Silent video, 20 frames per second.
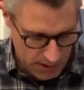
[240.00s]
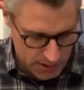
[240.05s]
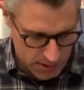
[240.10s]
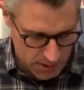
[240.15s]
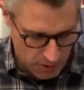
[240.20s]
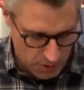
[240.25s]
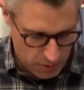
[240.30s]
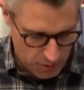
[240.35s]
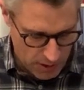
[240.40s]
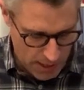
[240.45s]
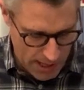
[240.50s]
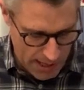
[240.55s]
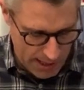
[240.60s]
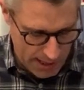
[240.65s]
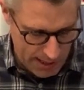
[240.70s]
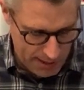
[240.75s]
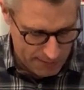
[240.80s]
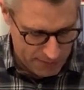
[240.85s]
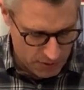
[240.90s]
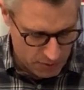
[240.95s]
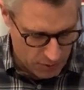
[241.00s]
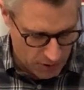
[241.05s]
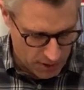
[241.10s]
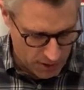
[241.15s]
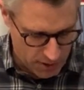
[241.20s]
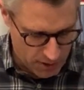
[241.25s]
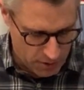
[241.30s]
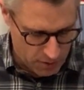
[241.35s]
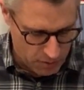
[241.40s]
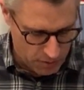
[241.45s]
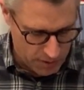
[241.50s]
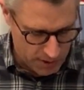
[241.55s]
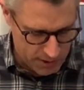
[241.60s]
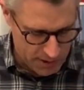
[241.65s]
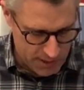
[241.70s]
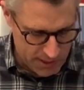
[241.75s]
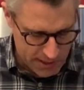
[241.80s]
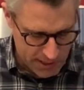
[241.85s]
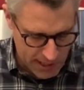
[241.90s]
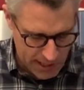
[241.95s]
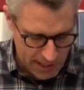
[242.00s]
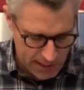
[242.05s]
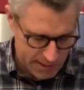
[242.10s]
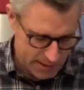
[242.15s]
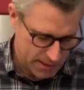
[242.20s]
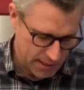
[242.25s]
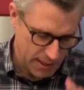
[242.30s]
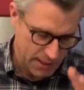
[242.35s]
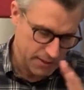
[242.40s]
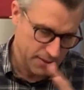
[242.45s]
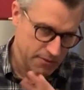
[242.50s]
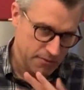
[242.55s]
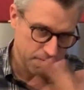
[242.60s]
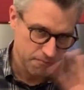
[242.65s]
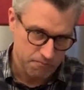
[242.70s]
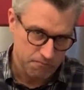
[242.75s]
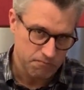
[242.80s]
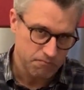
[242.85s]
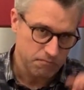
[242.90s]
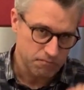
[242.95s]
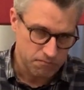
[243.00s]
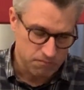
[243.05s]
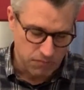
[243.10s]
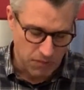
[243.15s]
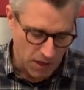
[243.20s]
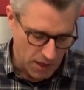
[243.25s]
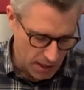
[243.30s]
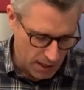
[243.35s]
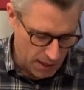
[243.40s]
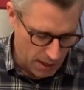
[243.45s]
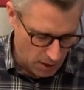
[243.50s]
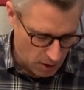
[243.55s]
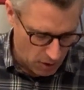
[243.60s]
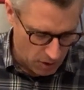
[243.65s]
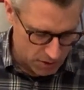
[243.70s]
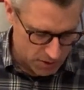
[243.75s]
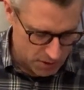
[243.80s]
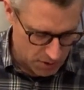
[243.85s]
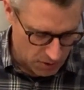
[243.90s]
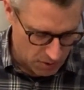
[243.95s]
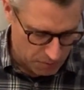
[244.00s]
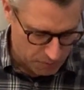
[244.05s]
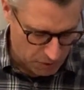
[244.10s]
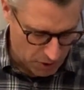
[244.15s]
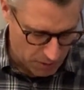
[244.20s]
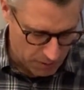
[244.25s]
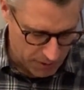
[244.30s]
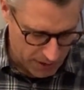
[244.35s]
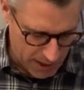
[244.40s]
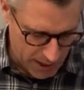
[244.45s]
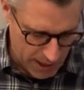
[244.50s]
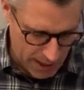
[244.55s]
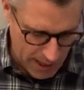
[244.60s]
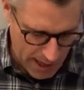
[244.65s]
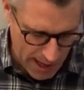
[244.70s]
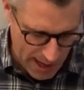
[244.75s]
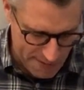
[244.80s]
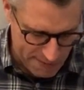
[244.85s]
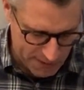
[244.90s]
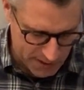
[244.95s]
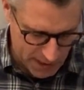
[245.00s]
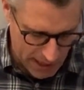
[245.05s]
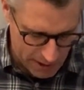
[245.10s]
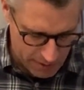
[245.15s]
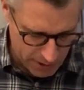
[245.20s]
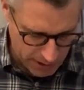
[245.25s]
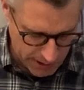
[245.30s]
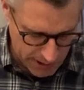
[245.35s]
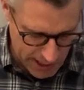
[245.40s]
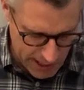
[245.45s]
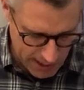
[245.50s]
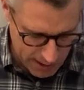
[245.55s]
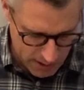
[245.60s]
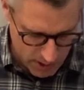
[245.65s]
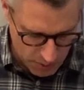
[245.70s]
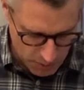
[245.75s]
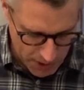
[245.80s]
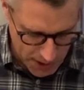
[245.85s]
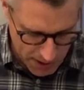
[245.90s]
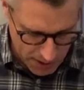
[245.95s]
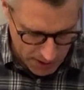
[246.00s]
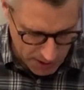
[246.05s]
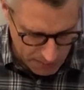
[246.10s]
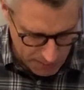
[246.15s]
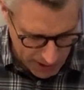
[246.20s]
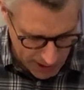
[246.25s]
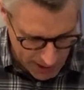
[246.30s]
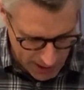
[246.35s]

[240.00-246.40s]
So if you want to know the details and also probably have a direct link to where you can buy